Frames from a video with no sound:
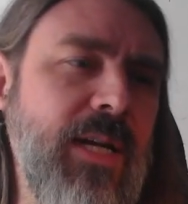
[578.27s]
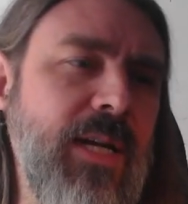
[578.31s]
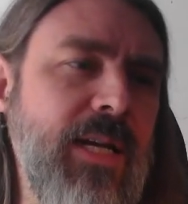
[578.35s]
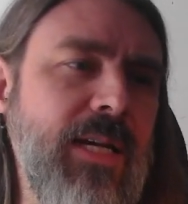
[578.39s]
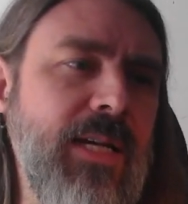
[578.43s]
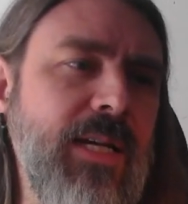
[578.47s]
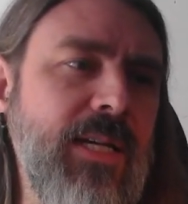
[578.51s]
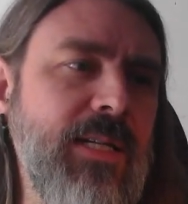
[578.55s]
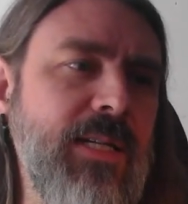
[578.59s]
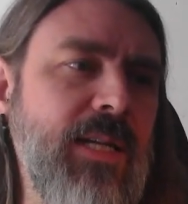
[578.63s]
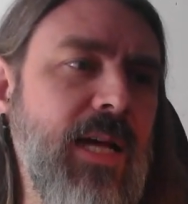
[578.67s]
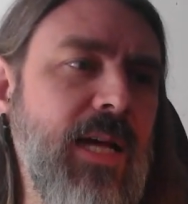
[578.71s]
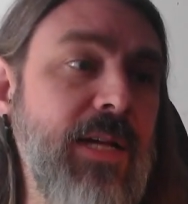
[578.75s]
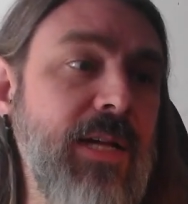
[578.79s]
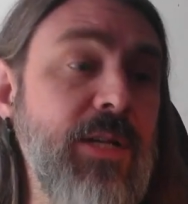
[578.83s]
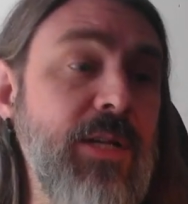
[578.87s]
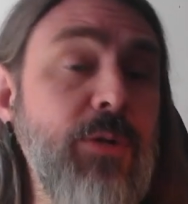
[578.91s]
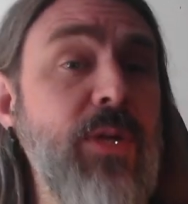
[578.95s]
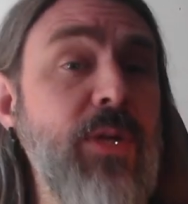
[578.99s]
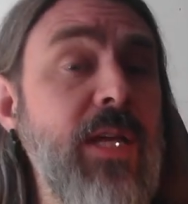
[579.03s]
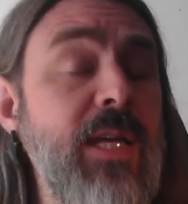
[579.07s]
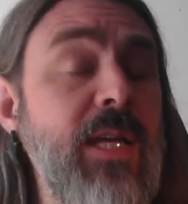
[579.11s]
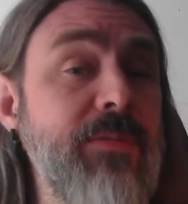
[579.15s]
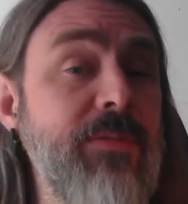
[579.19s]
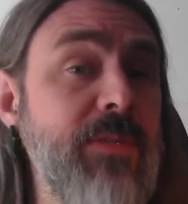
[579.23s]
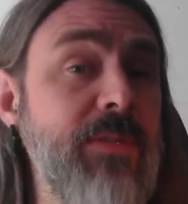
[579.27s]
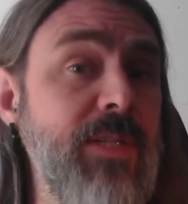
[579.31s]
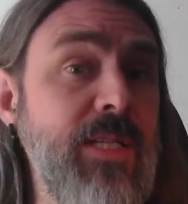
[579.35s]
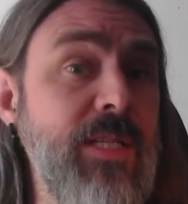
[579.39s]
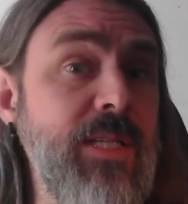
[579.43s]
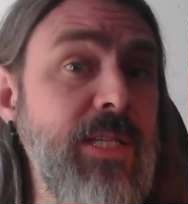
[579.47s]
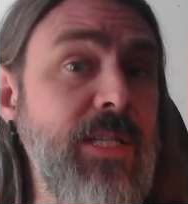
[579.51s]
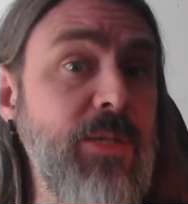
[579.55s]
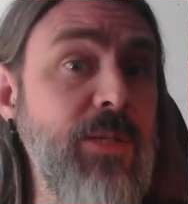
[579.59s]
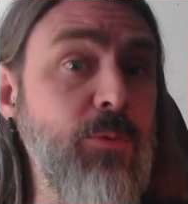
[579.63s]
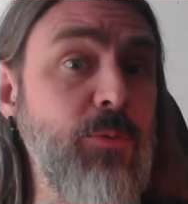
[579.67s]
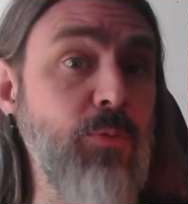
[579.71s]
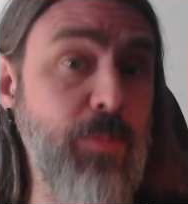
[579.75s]
and I don't have
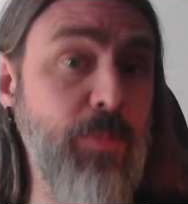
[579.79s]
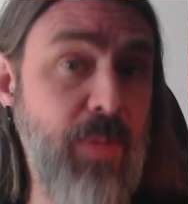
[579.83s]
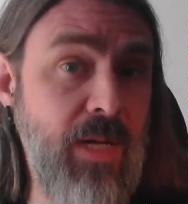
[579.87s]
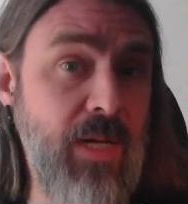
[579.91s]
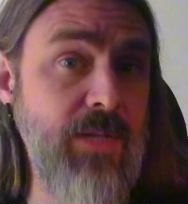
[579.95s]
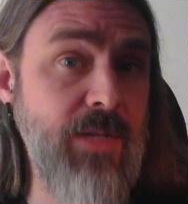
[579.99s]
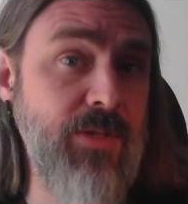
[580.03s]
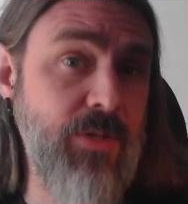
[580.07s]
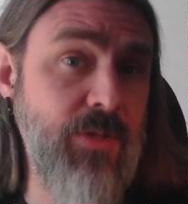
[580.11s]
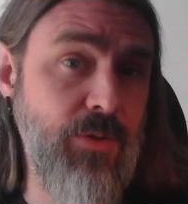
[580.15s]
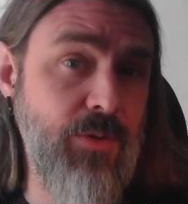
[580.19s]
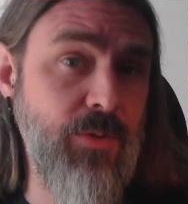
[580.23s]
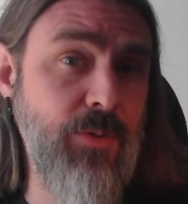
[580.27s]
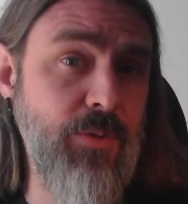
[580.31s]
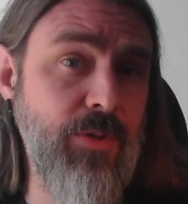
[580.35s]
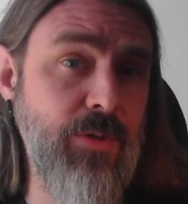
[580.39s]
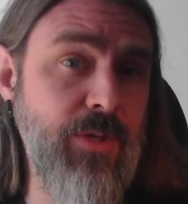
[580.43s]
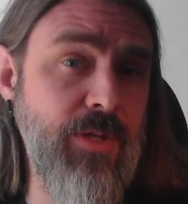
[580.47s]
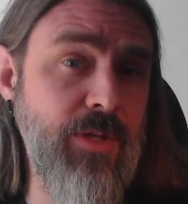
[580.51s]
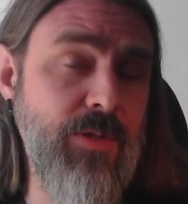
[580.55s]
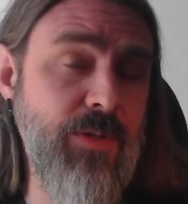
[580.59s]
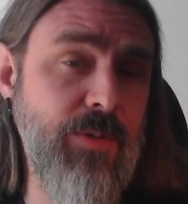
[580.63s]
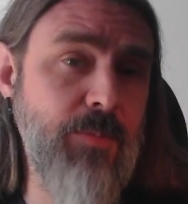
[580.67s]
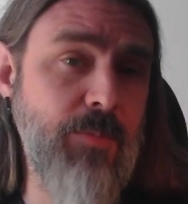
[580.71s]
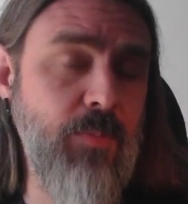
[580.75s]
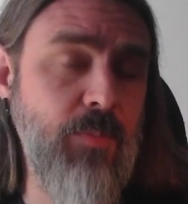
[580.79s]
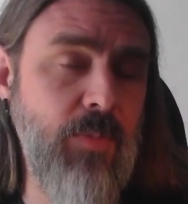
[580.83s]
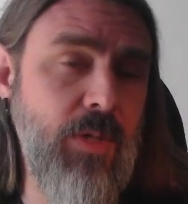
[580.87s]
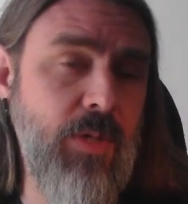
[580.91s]
any repositories.